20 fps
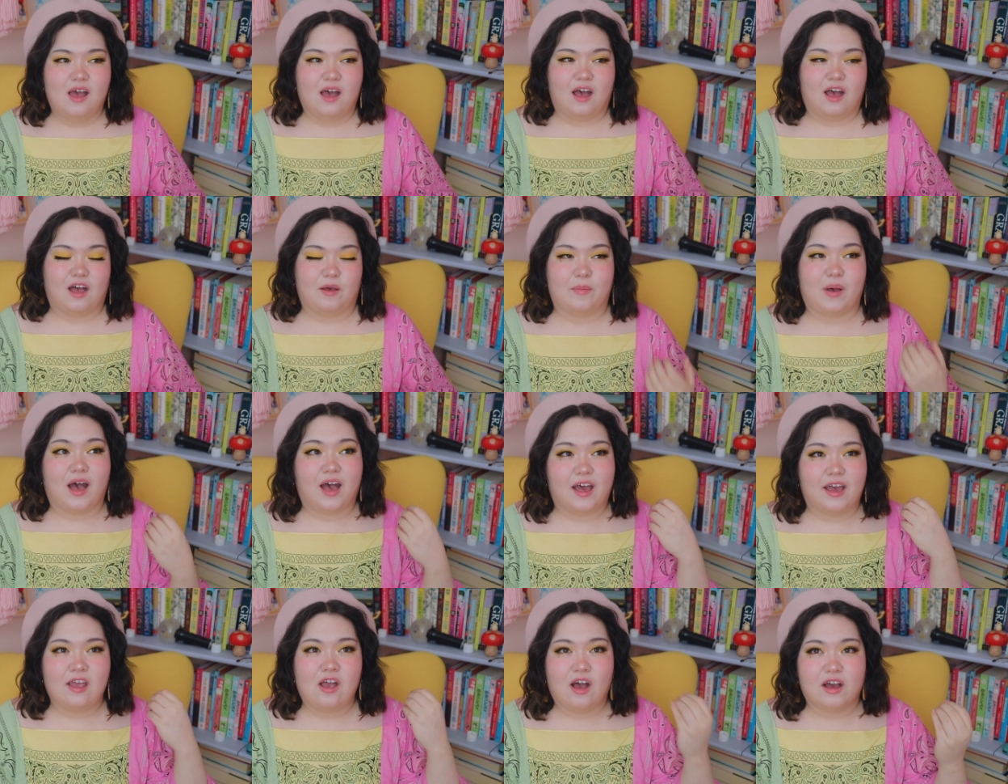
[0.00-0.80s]
Um,
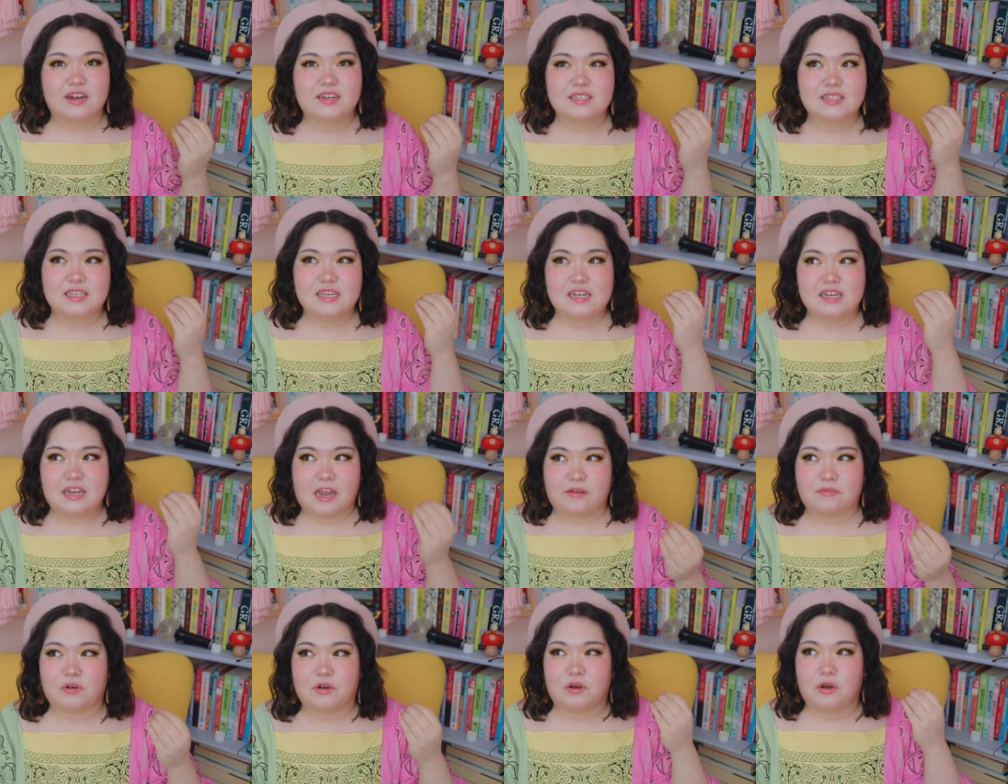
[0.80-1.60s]
I honestly
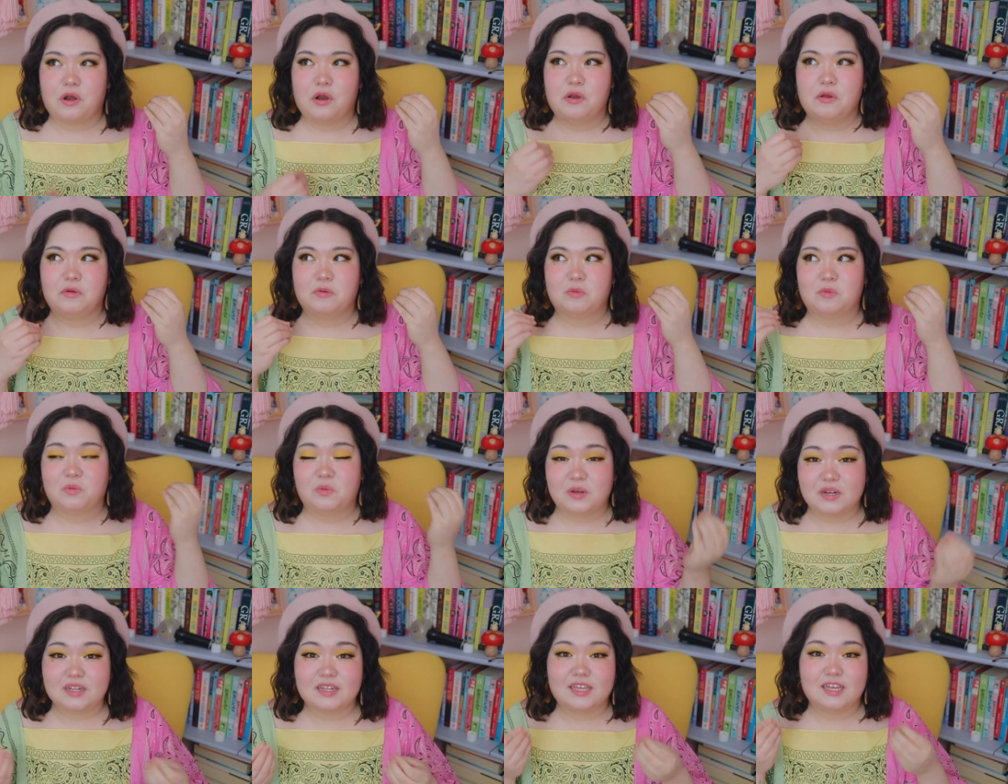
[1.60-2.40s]
never
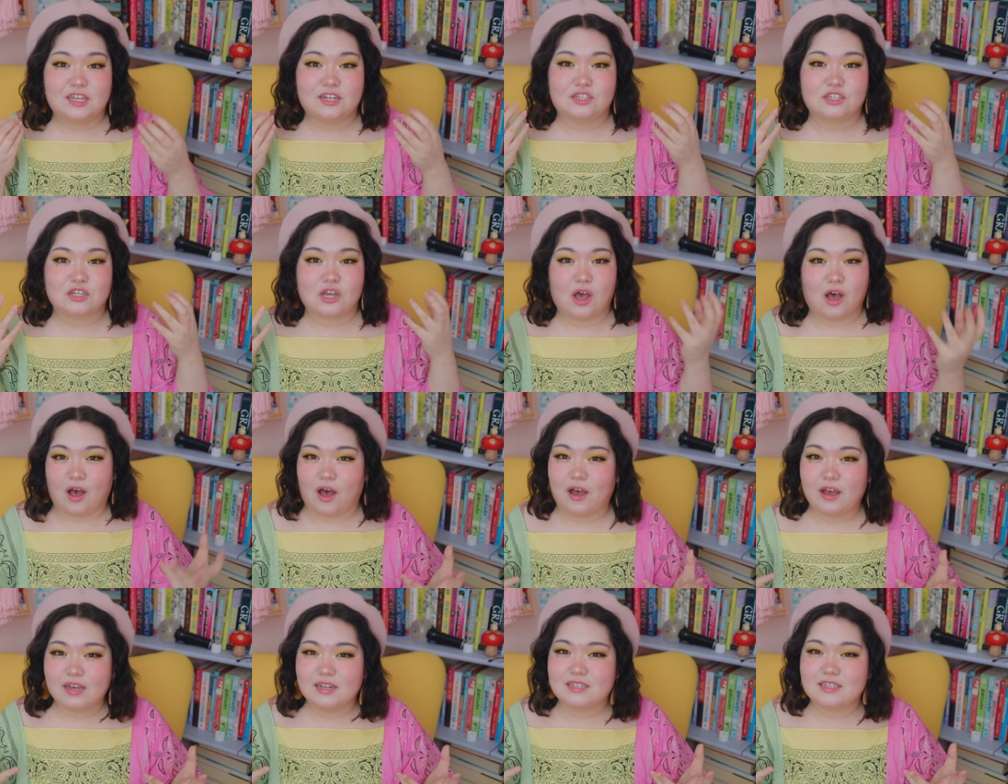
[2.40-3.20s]
really
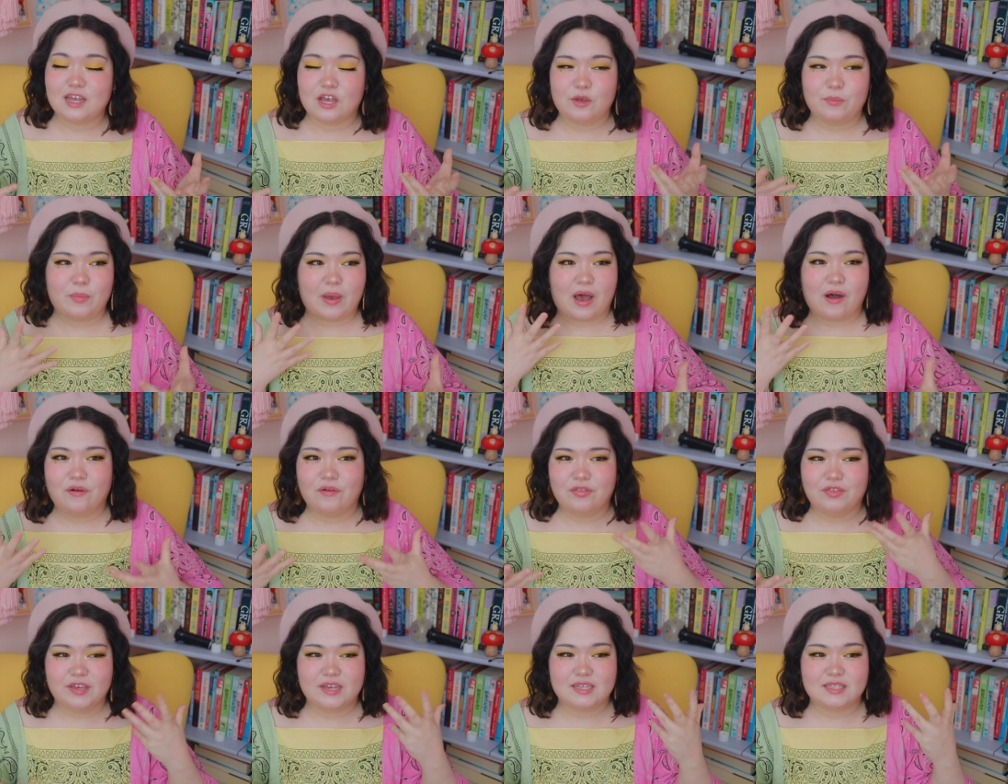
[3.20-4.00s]
talked
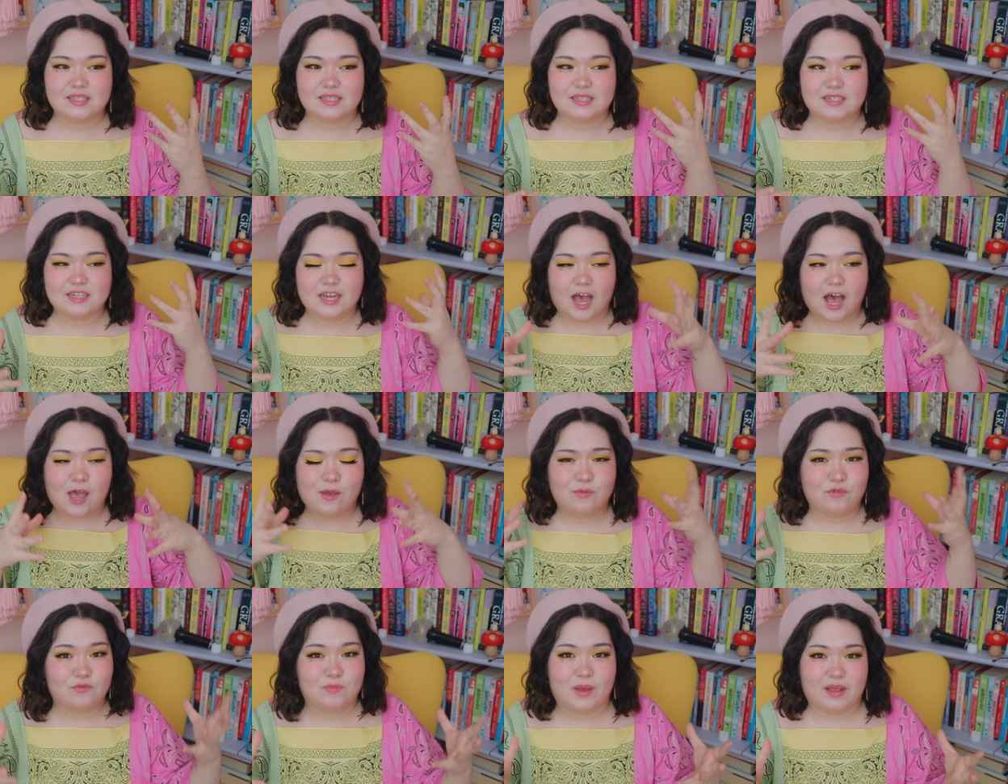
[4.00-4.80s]
about this
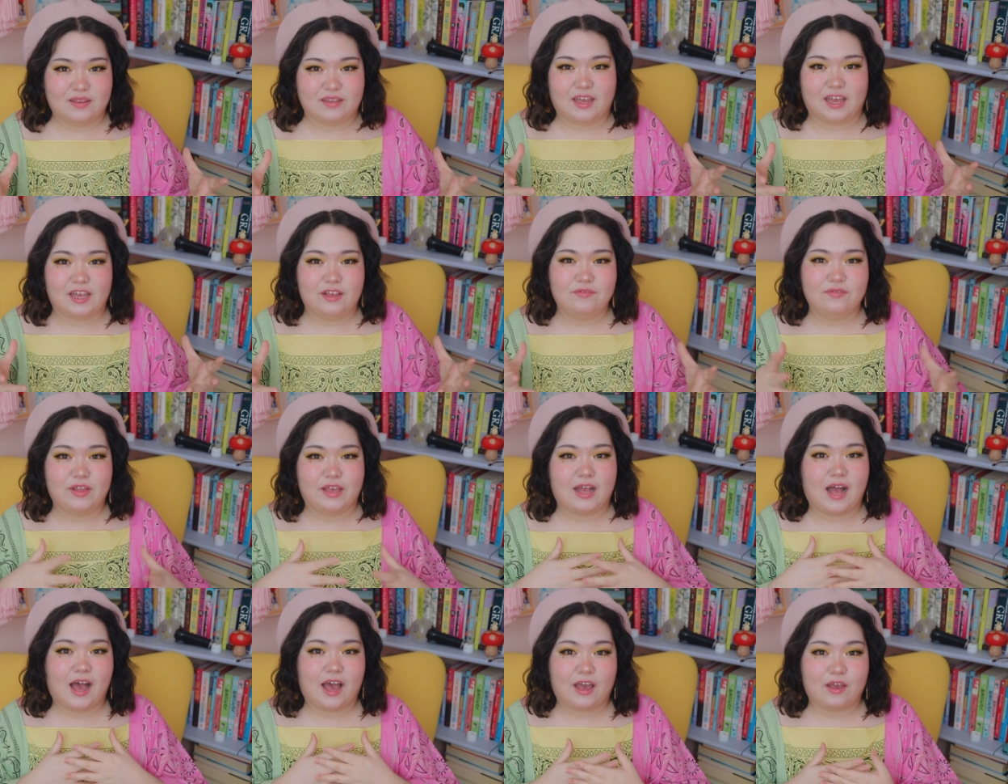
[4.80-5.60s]
time of my life.
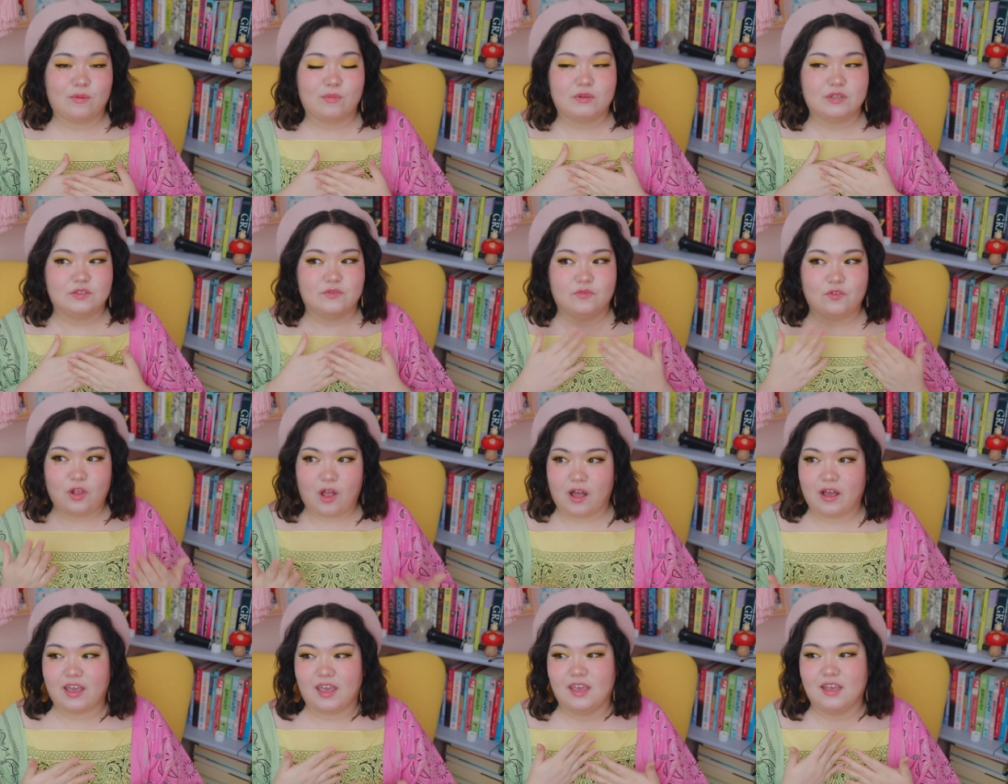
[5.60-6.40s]
Like I was
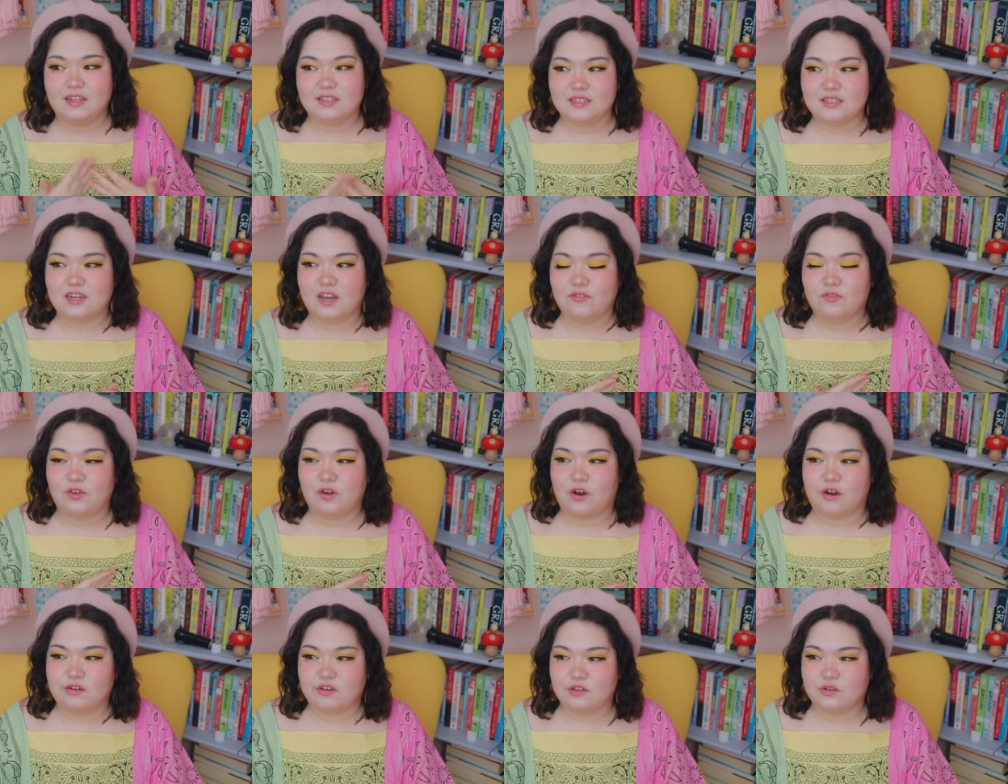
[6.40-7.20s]
vlogging and stuff
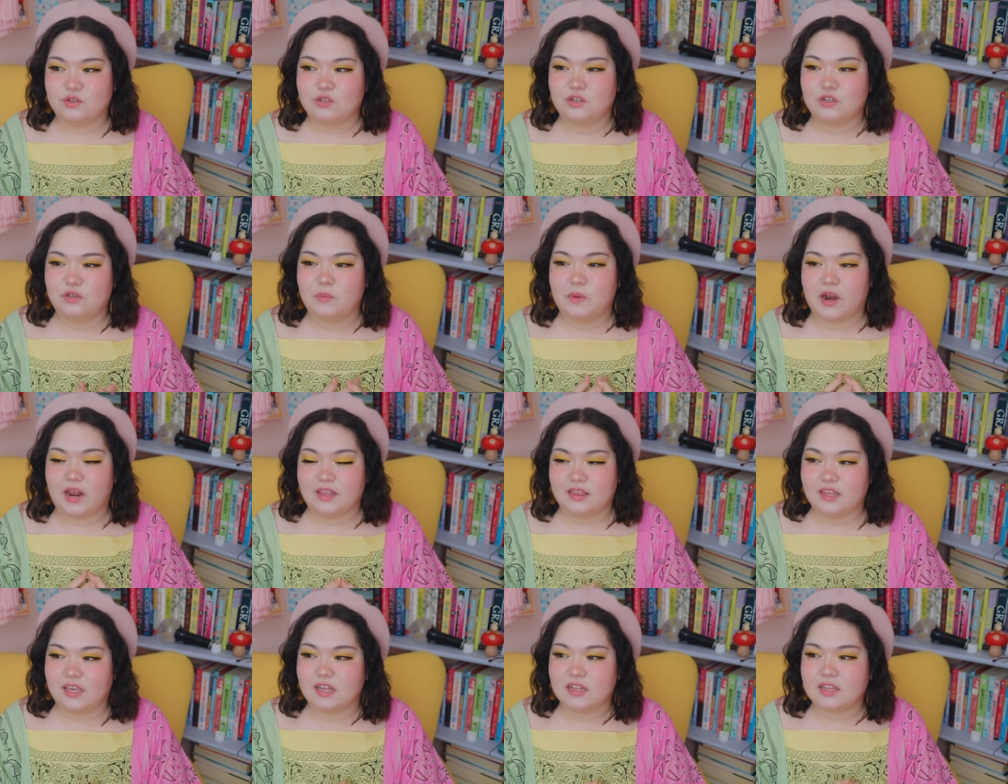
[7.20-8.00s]
here on YouTube but I
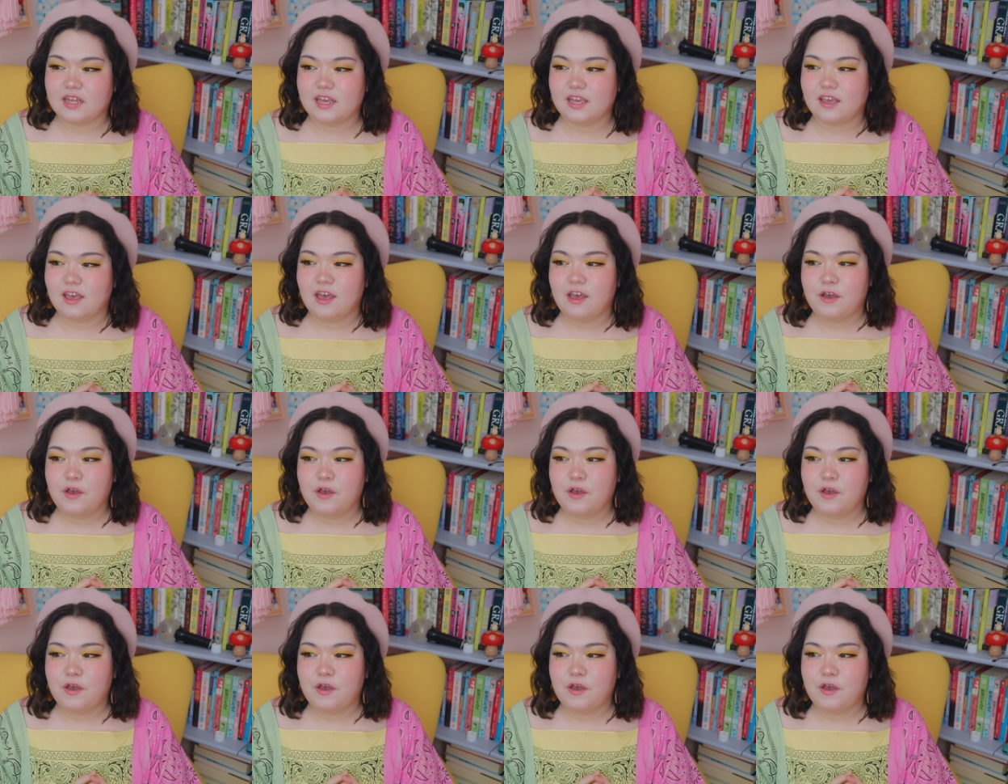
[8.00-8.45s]
think like